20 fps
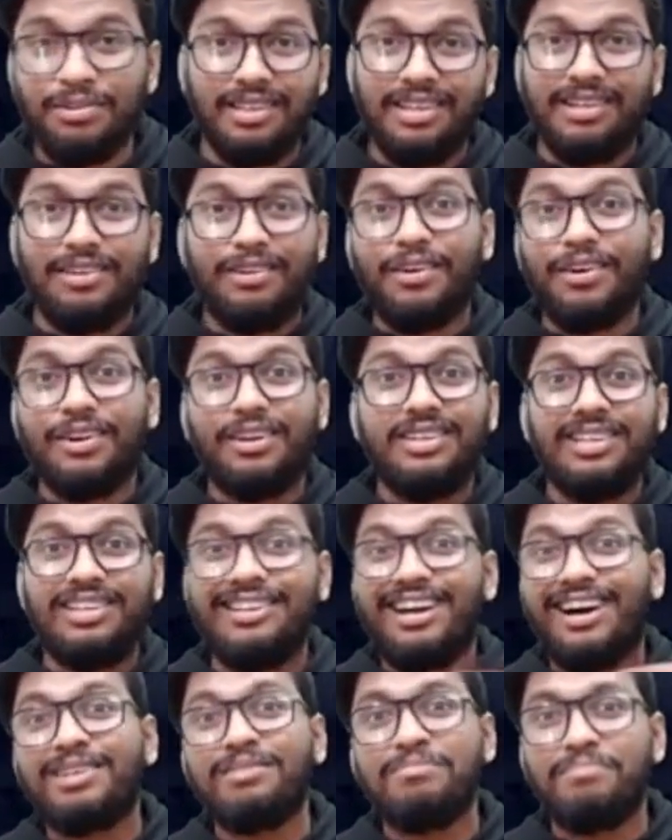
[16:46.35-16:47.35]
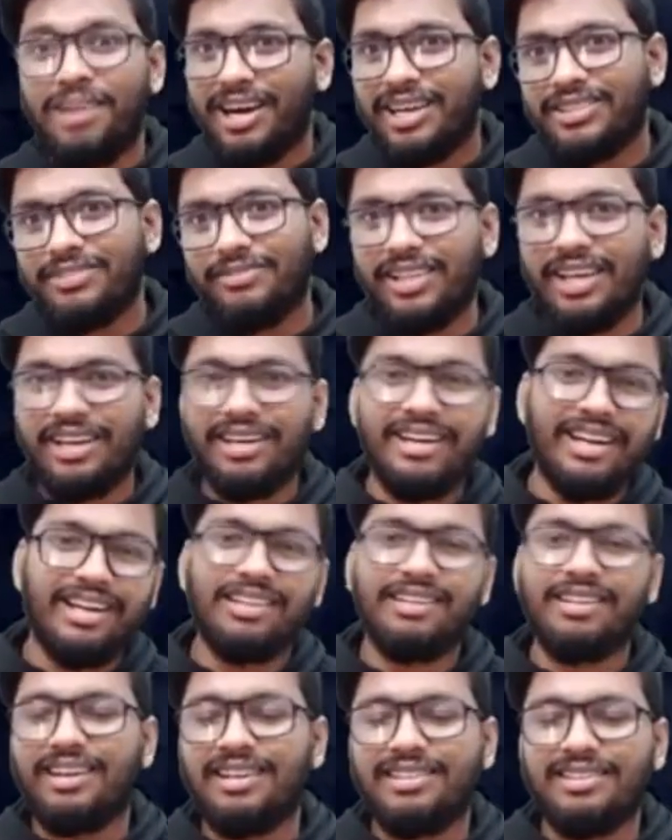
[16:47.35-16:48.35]
They're not going to deduct marks for that,
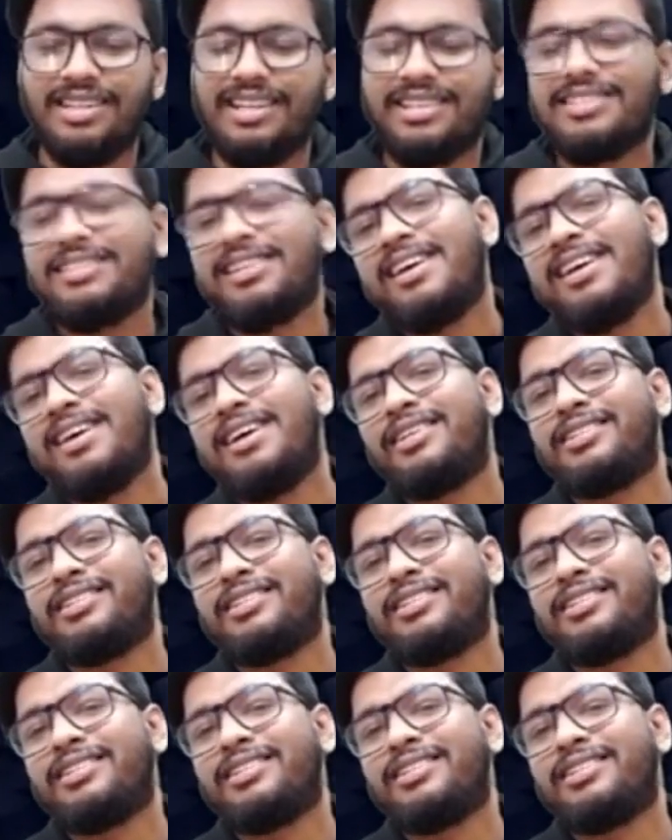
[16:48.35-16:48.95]
nonetheless.